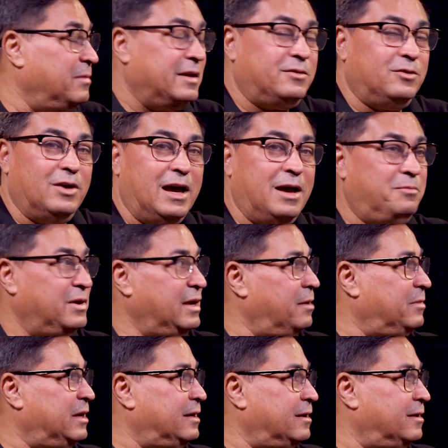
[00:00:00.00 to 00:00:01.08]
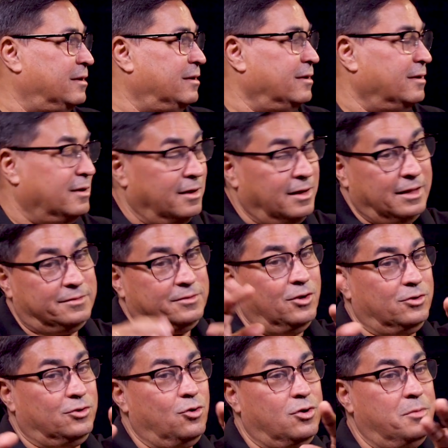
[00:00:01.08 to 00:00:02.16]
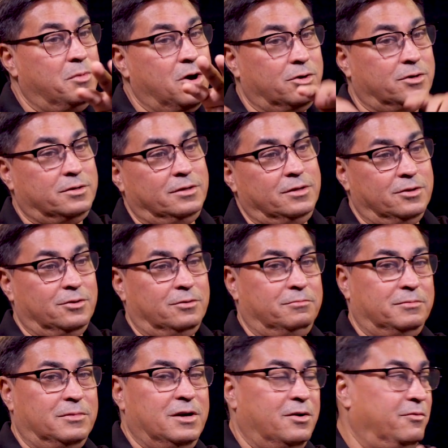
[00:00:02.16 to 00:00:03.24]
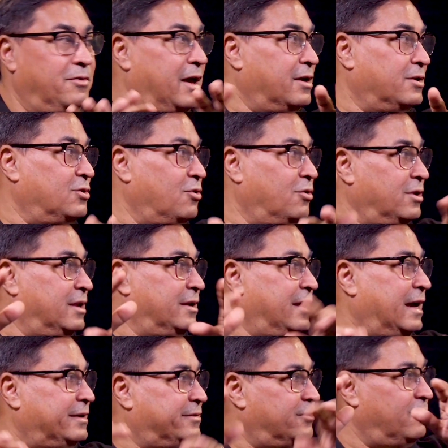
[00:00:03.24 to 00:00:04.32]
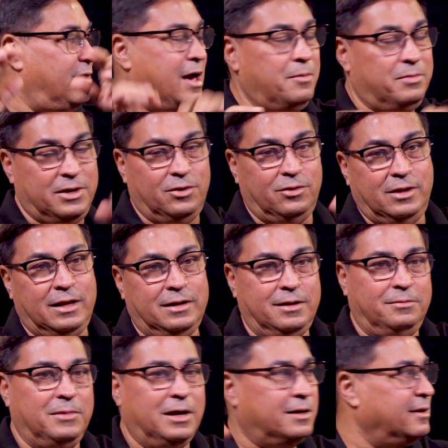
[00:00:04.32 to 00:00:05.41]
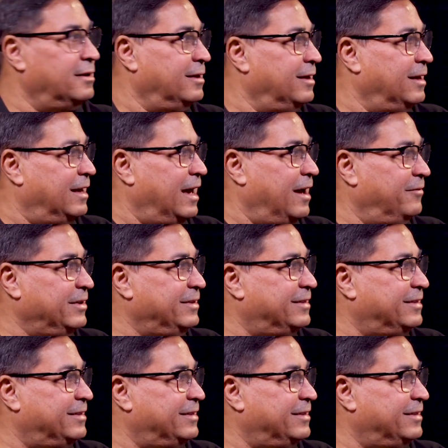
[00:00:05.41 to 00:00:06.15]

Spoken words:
makes you happy. I mean, let's not talk about reggaeton and gangster rap and all that. But having